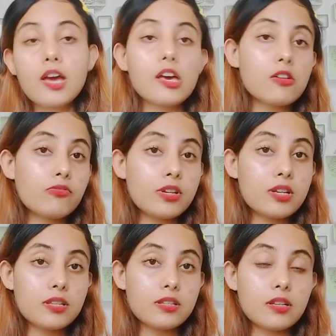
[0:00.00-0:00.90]
If
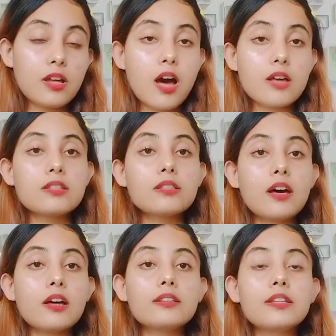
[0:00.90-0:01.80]
Venus is in
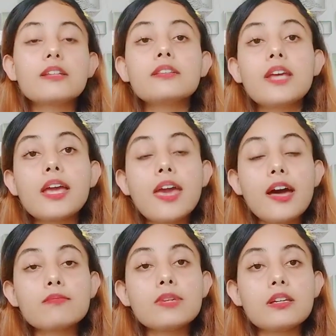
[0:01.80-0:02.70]
Hasta, then they
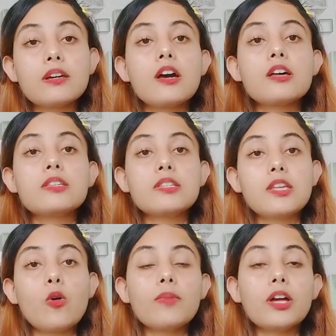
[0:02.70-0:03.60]
can be
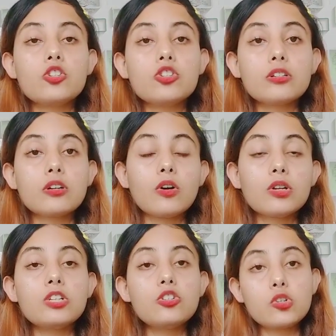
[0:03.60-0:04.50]
so much good
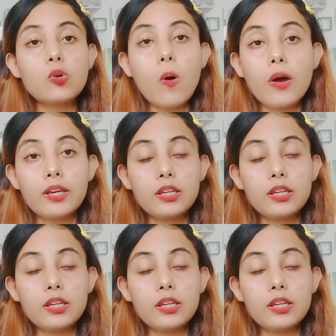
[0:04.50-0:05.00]
in drawing,